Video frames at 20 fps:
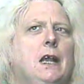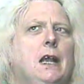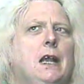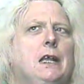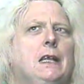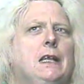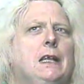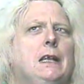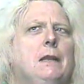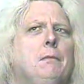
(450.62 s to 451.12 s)

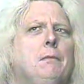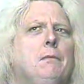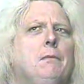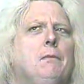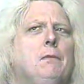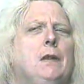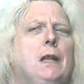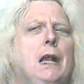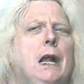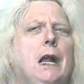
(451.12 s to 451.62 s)
And then
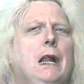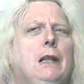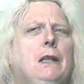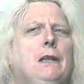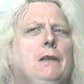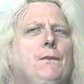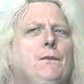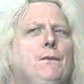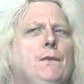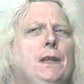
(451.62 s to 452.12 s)
how
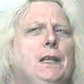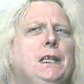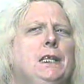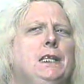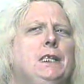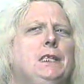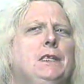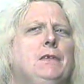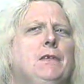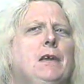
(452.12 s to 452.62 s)
did
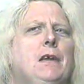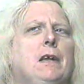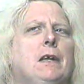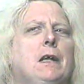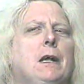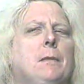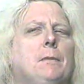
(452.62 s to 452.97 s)
Finistra